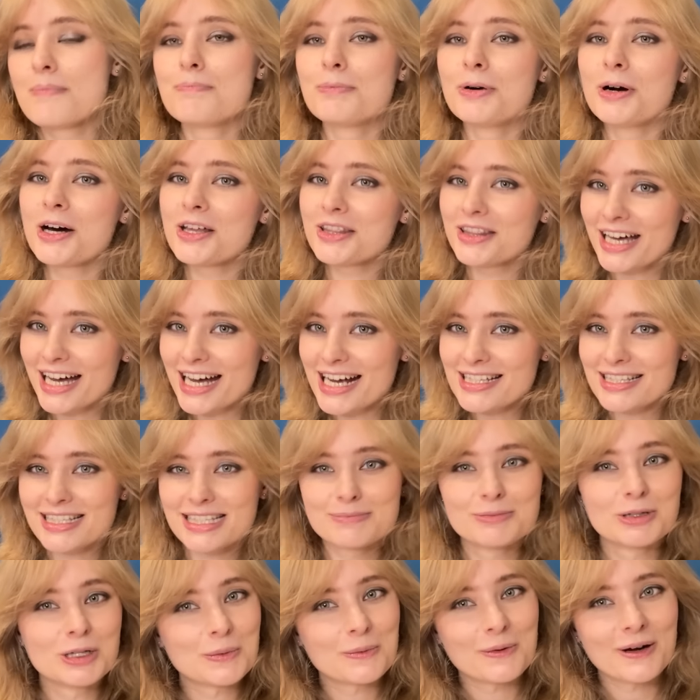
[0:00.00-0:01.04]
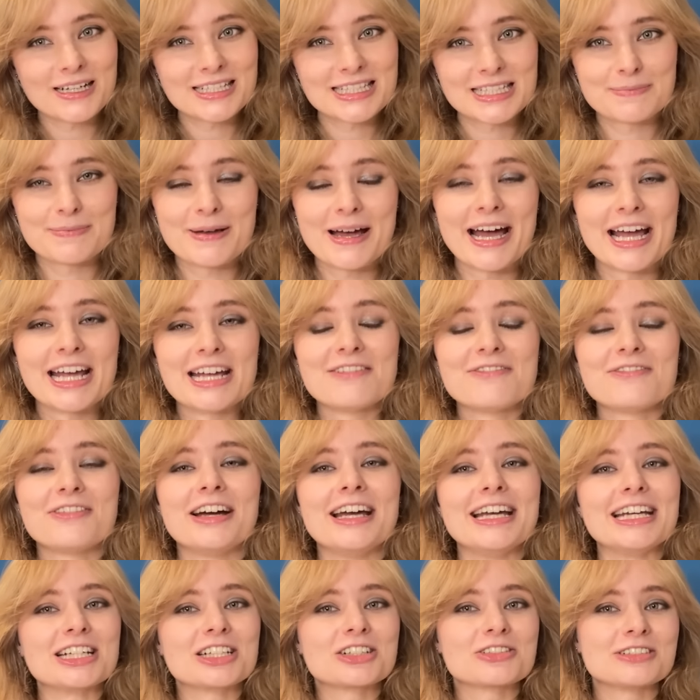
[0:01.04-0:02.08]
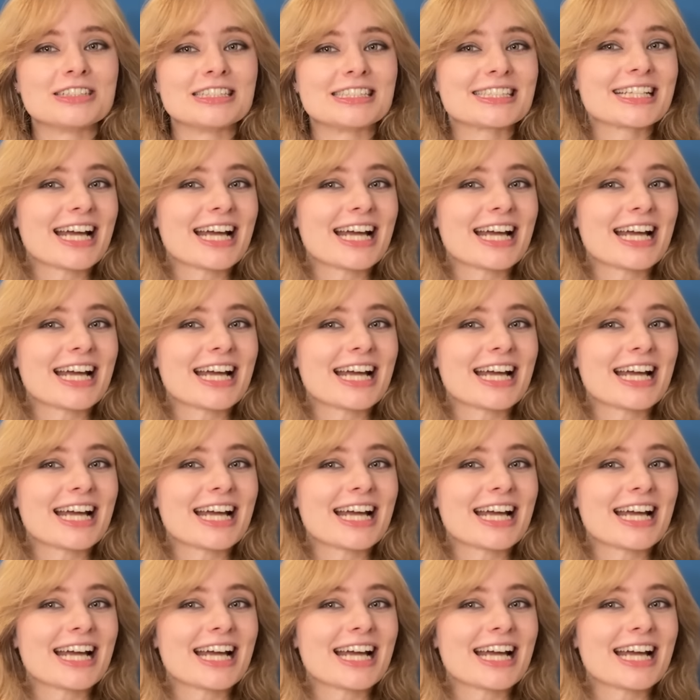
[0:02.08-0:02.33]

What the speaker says: but that is a small price to pay for increased